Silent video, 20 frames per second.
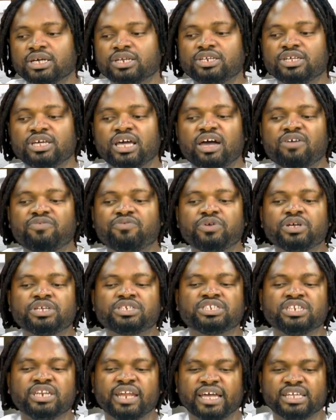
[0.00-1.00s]
The
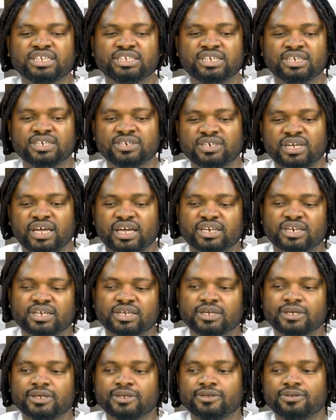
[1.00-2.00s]
average Nigerian,
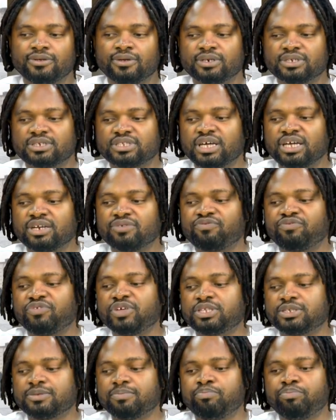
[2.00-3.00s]
you understand,
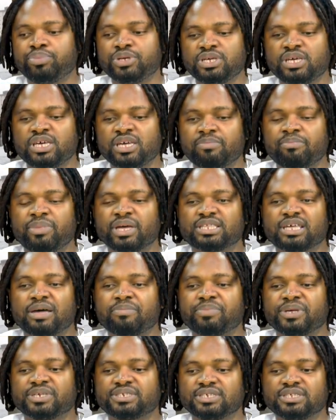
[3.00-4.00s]
fits be a better
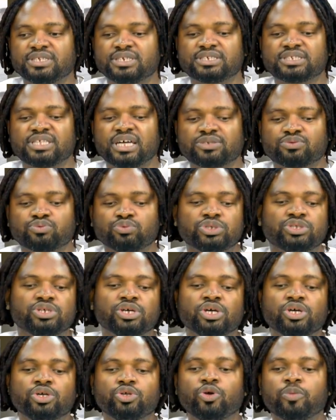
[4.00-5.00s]
person. It starts with
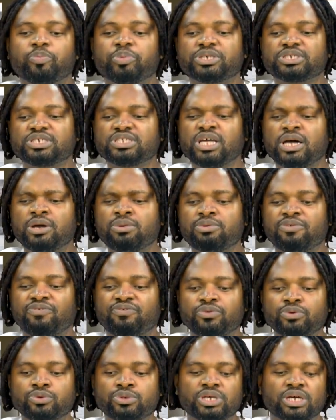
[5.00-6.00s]
your personal
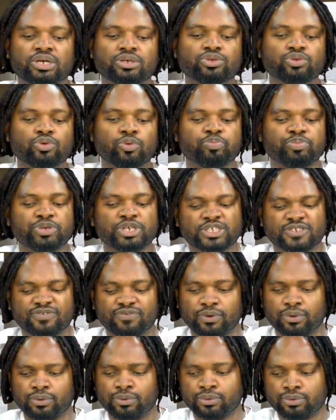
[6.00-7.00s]
refusal to
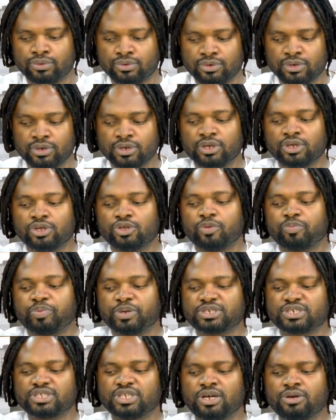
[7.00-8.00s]
peaceful road, your
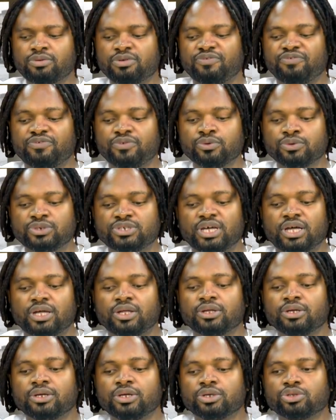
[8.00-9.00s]
personal
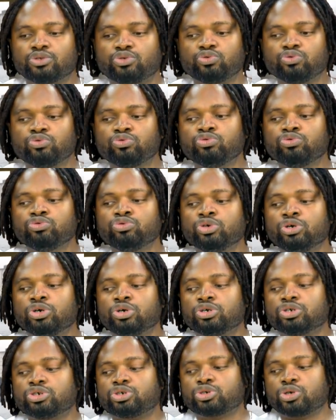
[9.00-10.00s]
refusal to
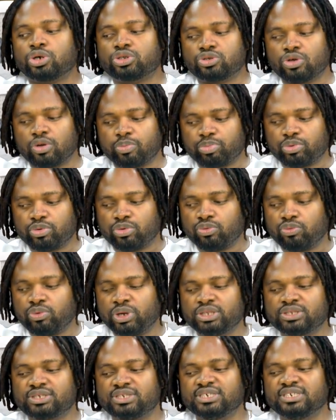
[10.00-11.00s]
shut up
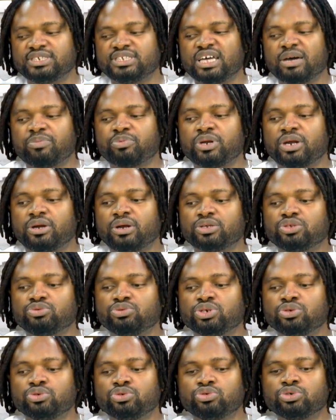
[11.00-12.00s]
when things they happen around you,
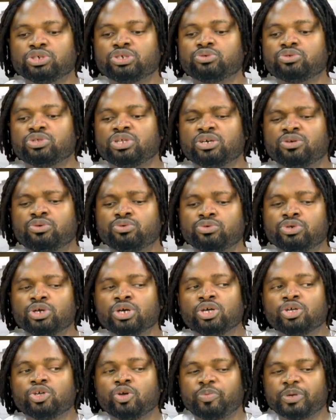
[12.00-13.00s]
you know they, they good.
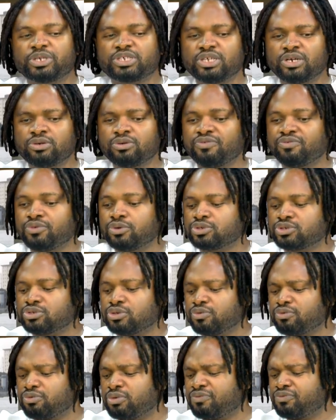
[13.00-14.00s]
Your personal refuse
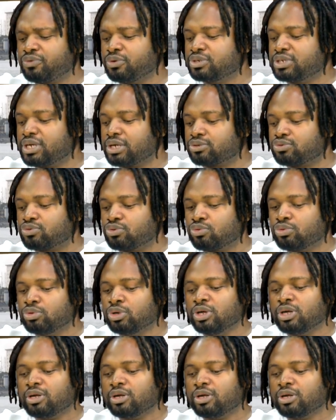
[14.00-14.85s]
you refuse out to.